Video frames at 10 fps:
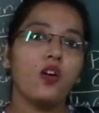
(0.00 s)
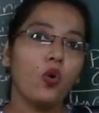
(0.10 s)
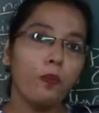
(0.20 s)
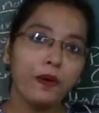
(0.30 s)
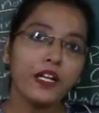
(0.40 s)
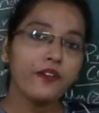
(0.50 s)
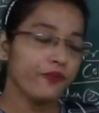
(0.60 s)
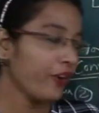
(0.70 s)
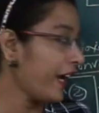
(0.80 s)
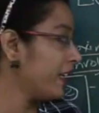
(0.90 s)
open
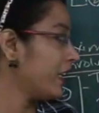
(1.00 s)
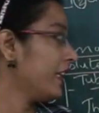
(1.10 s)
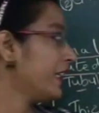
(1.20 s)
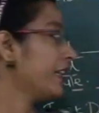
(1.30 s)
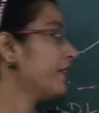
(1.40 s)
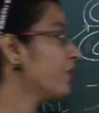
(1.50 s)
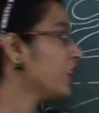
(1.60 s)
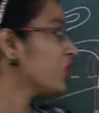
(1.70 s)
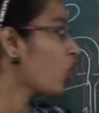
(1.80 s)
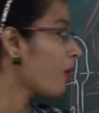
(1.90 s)
finally in
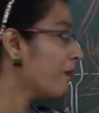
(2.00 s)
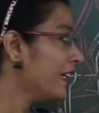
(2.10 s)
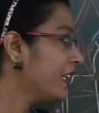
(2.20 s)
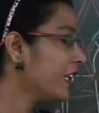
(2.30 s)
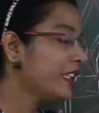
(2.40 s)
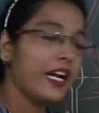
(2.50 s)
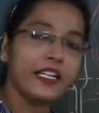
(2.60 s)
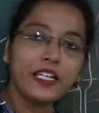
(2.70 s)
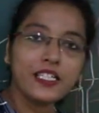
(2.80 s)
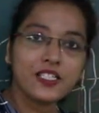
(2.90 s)
one common duct,
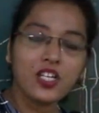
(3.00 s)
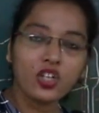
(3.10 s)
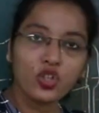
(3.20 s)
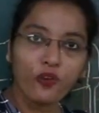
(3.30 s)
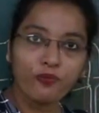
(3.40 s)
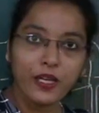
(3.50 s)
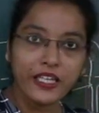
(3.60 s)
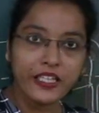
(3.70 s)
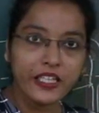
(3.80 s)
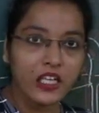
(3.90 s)
that is duct of
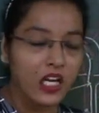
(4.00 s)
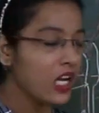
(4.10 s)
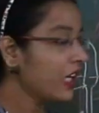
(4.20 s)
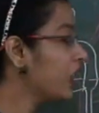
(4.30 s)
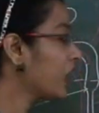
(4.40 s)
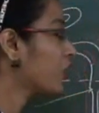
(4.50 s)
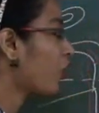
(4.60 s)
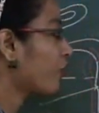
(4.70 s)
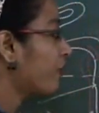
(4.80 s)
Bellini. Duct of